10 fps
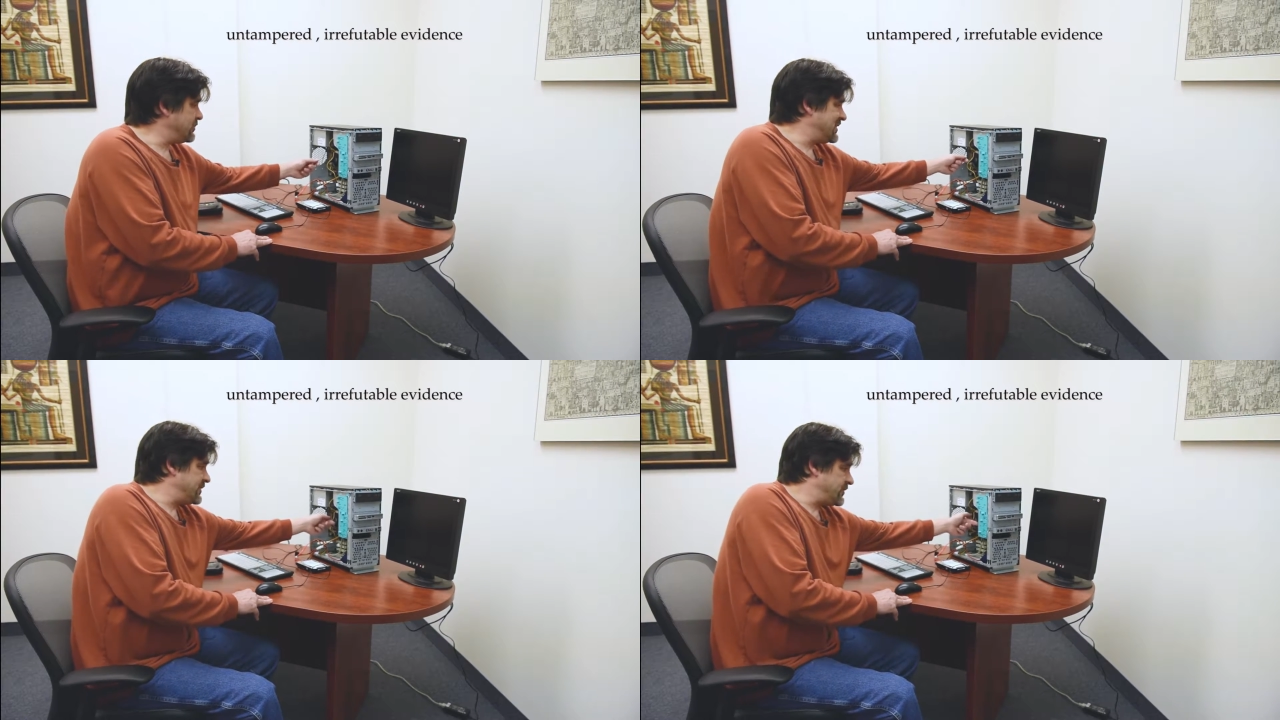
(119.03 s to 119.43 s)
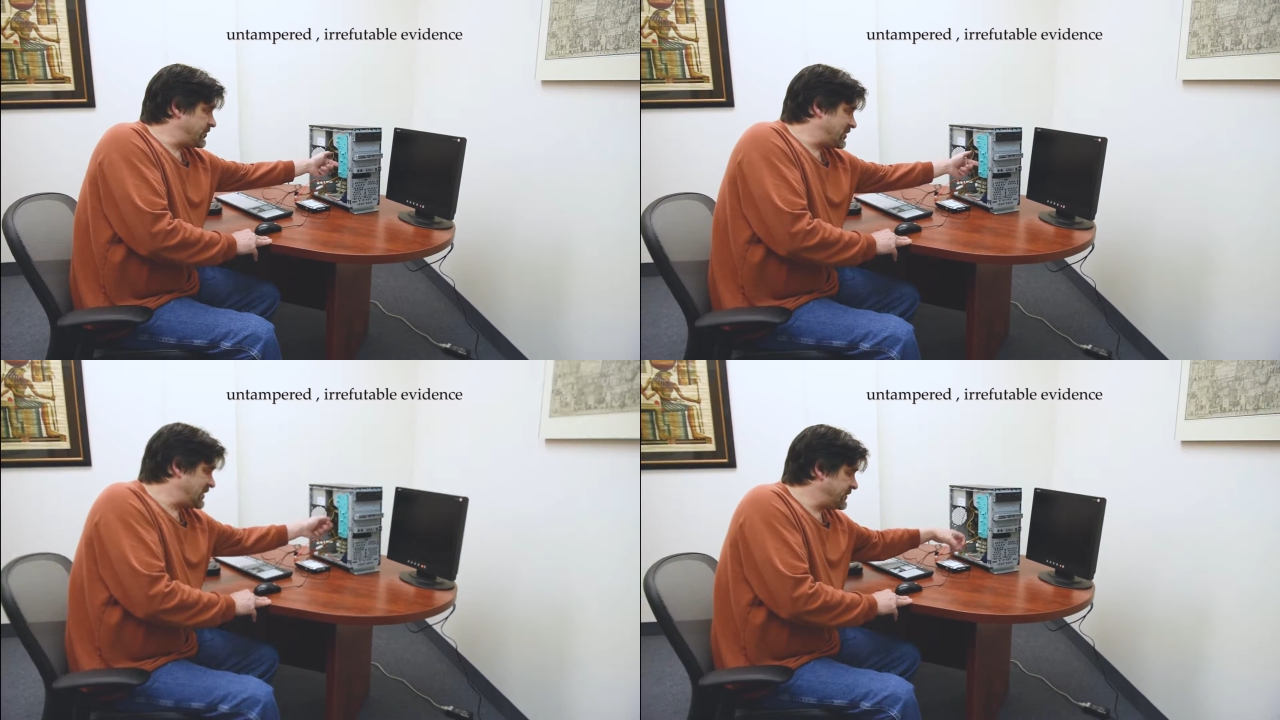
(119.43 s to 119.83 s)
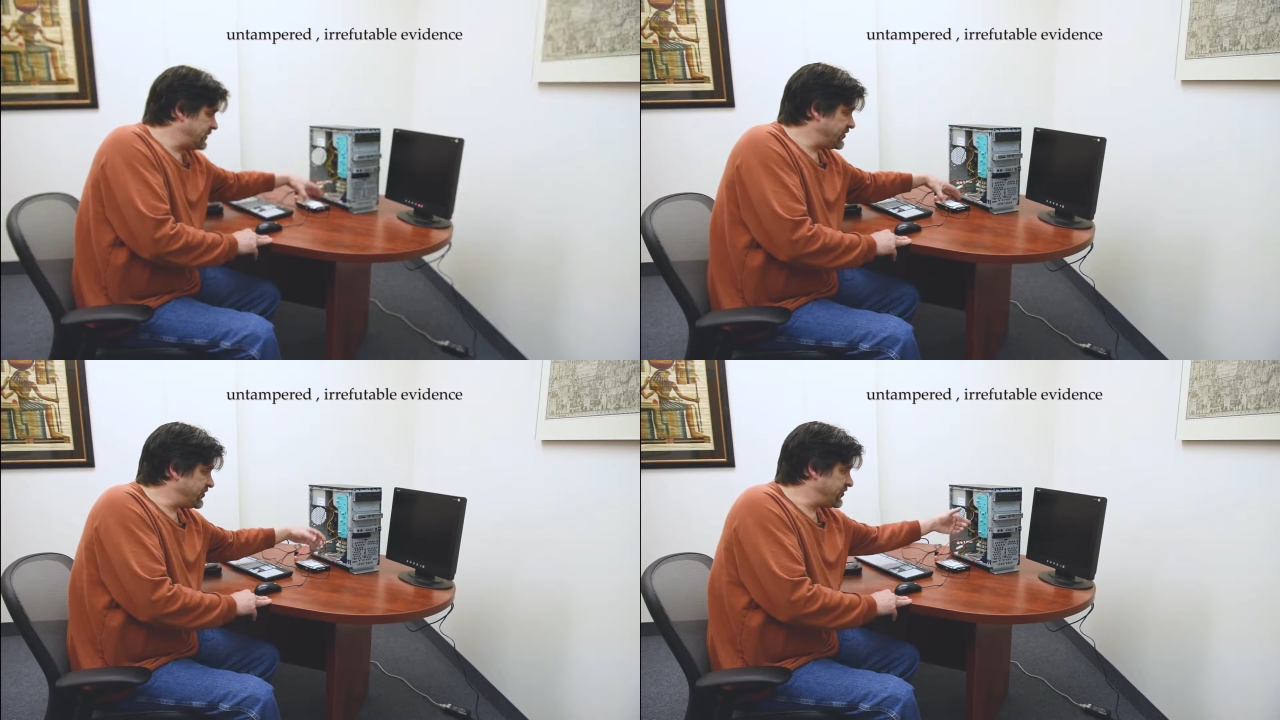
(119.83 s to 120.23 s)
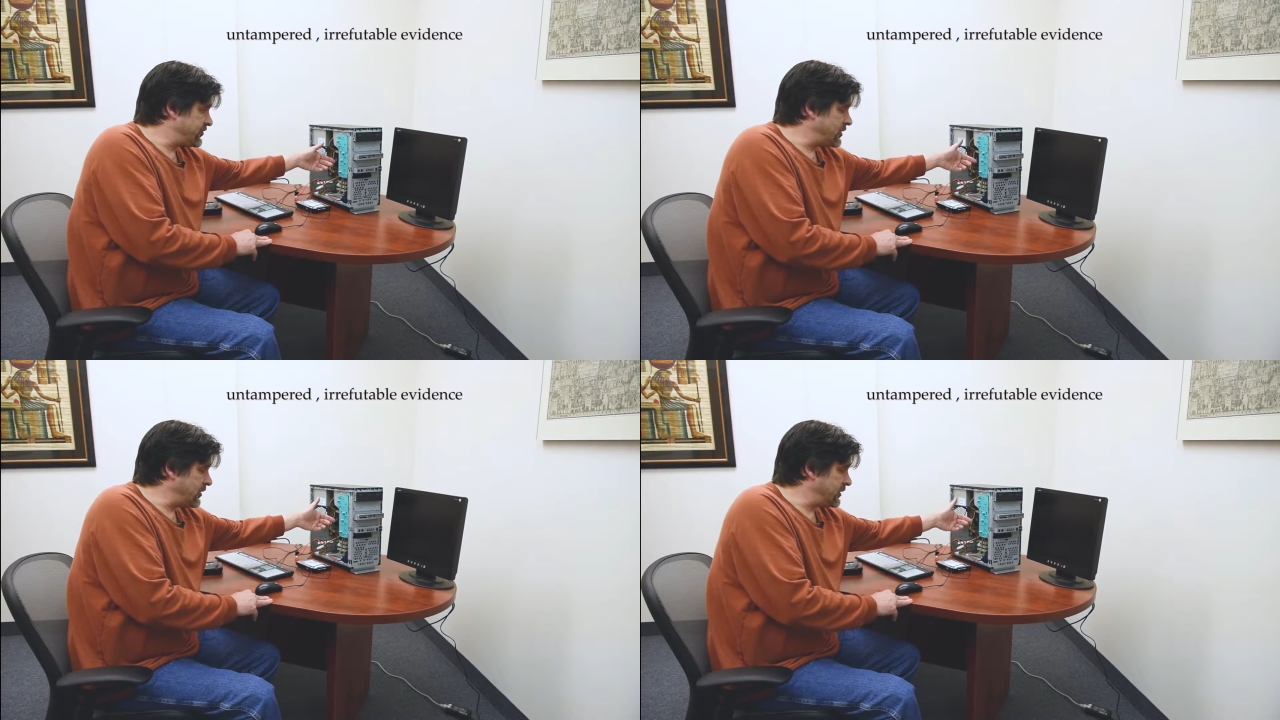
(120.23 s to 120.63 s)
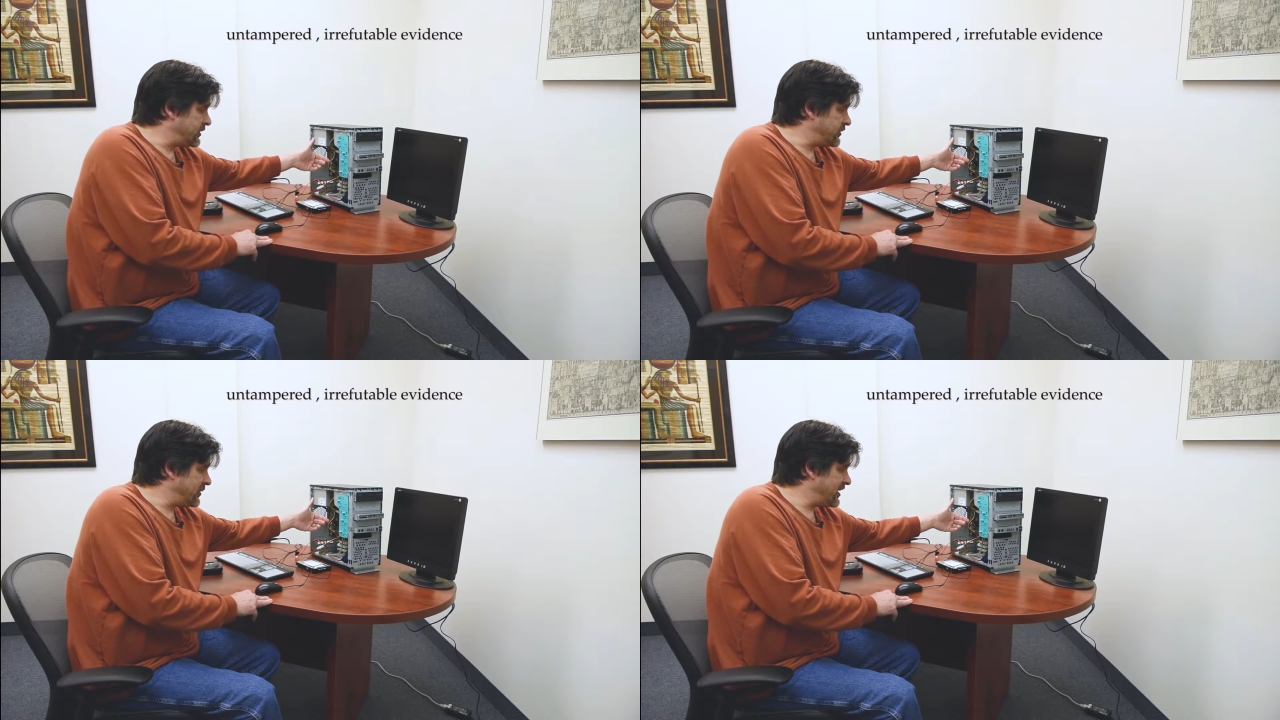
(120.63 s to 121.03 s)
But if the drive is installed
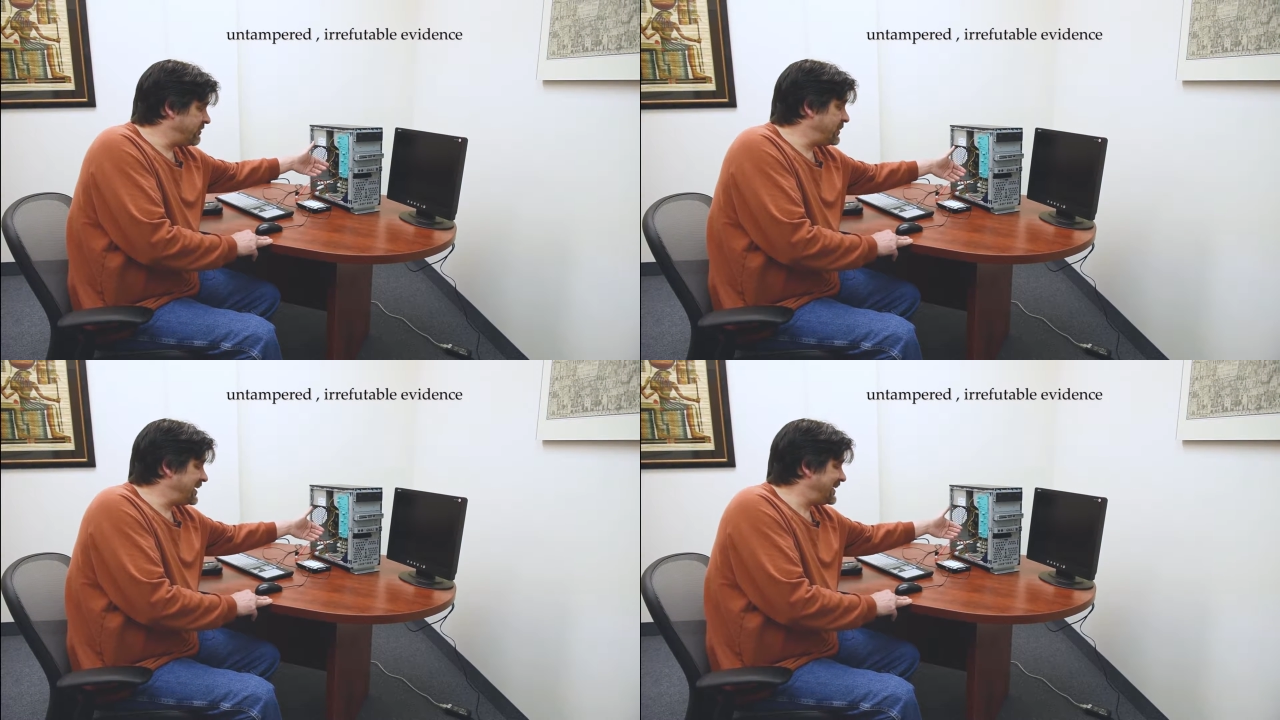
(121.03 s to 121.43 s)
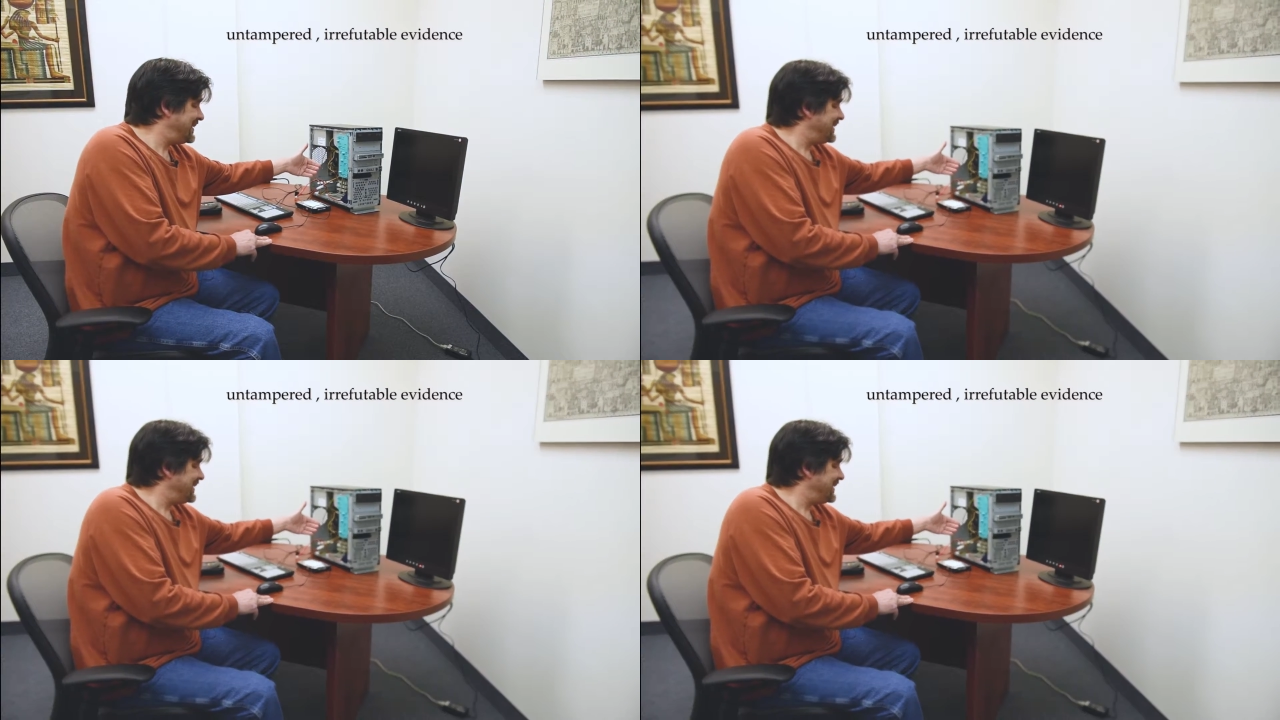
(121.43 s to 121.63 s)
in the drive bay,